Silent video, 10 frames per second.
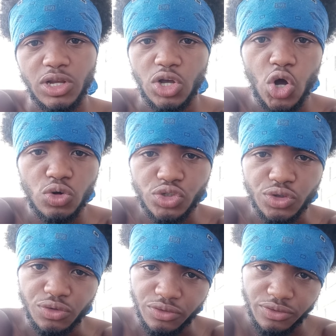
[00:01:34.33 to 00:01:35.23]
Cold
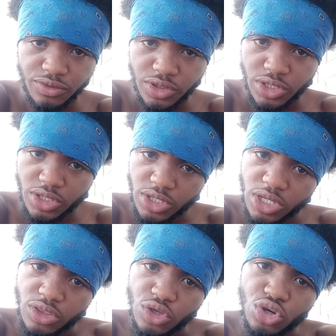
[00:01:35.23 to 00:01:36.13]
truth.
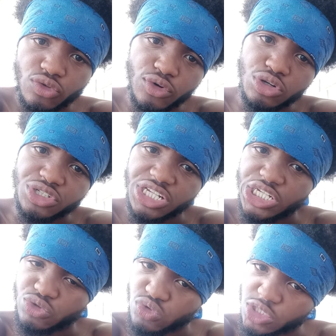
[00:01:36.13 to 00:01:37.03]
The universe
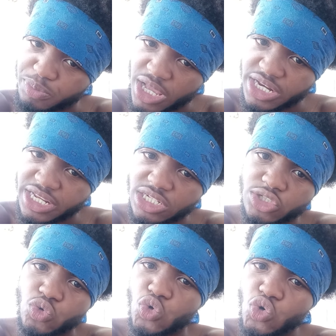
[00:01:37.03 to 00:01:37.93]
is responding
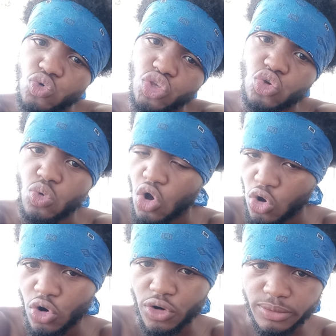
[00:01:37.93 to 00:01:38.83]
to who you
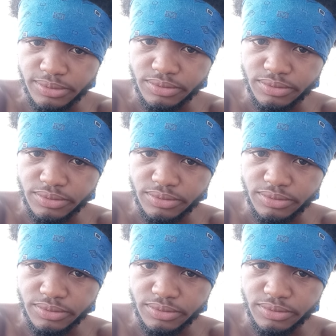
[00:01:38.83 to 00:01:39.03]
are.